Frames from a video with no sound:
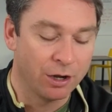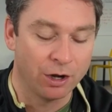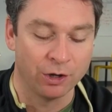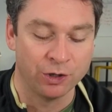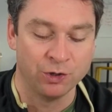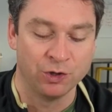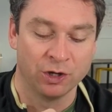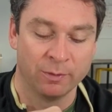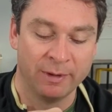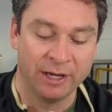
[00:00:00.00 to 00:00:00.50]
Are
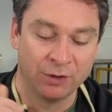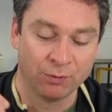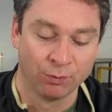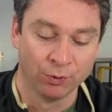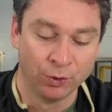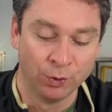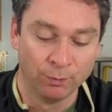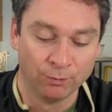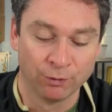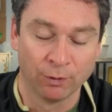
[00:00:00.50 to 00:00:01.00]
you going to make
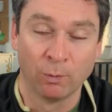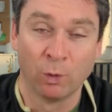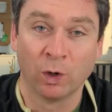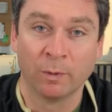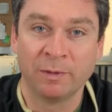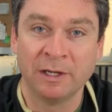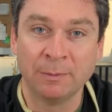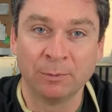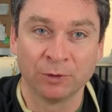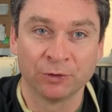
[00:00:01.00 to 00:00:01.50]
room for more
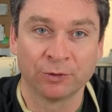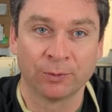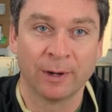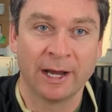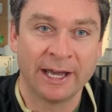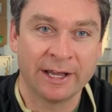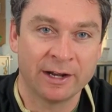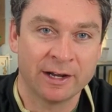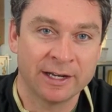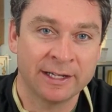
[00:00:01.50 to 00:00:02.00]
people to
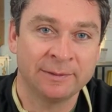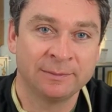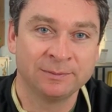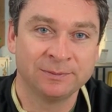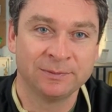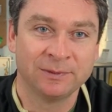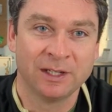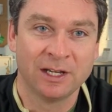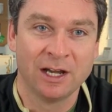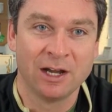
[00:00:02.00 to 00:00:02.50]
ride on it?
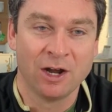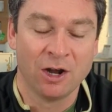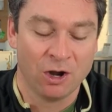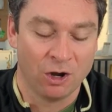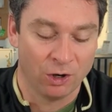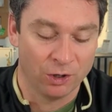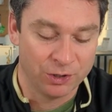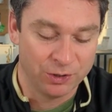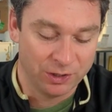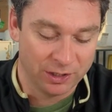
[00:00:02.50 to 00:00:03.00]

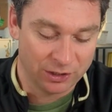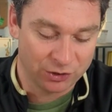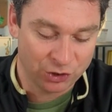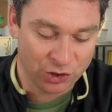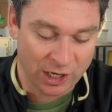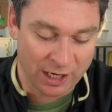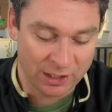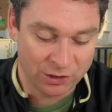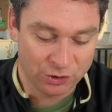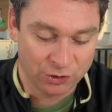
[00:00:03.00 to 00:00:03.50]
Are you going to
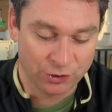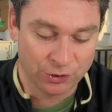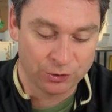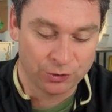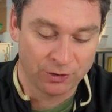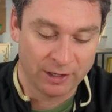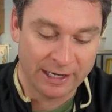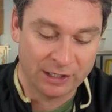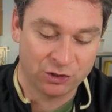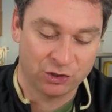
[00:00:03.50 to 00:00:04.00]
change the
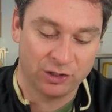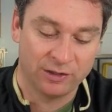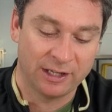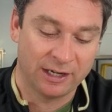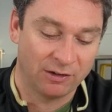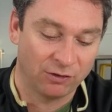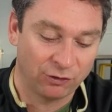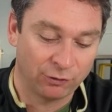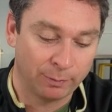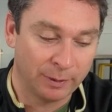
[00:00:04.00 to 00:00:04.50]
direction that
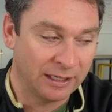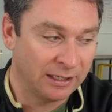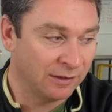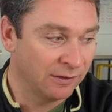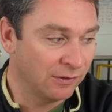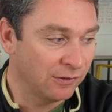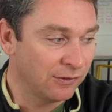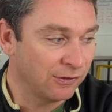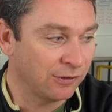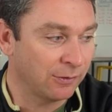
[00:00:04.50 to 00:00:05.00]
it
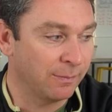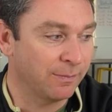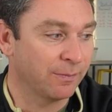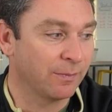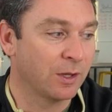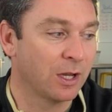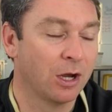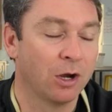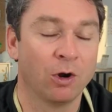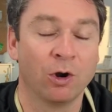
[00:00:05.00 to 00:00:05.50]
spins?
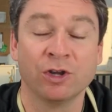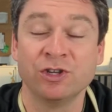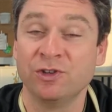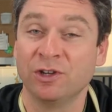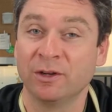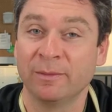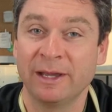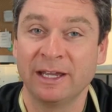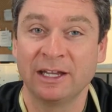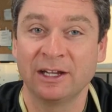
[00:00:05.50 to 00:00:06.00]
Are you
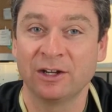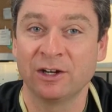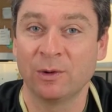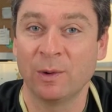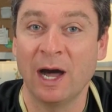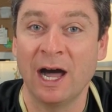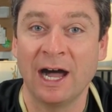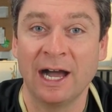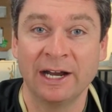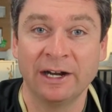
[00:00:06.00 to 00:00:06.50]
going to make it go
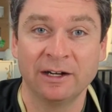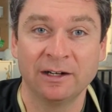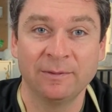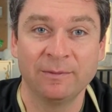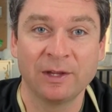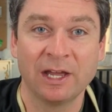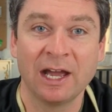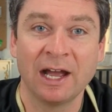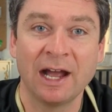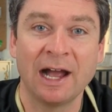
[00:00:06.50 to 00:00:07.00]
higher?
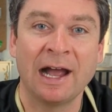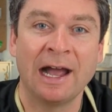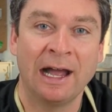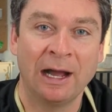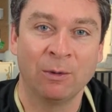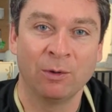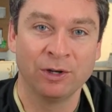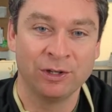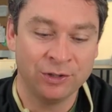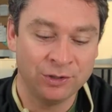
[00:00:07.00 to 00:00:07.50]

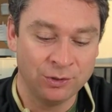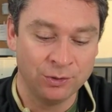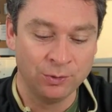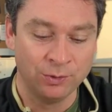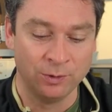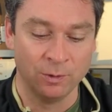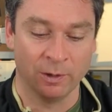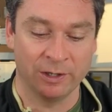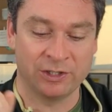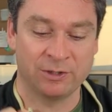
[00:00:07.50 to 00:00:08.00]
How are
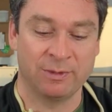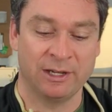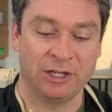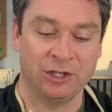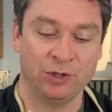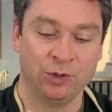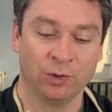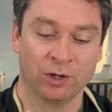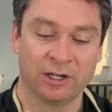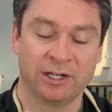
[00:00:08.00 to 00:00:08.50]
you going to make
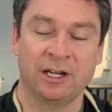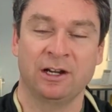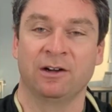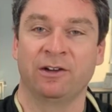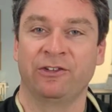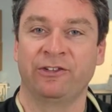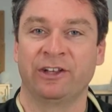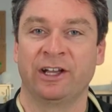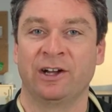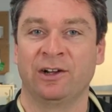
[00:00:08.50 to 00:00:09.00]
your
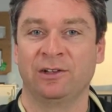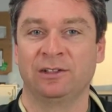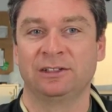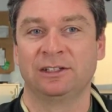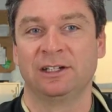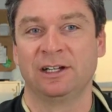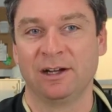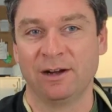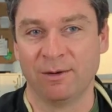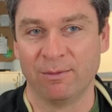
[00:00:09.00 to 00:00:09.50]
carousel
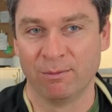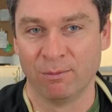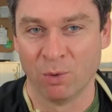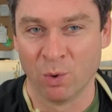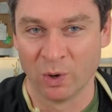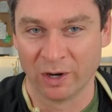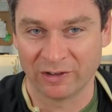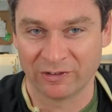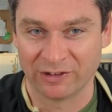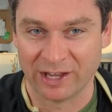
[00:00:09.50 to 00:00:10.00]

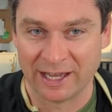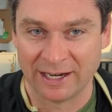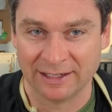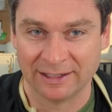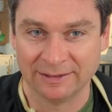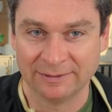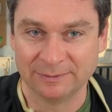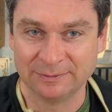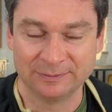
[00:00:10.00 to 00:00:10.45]
more exciting?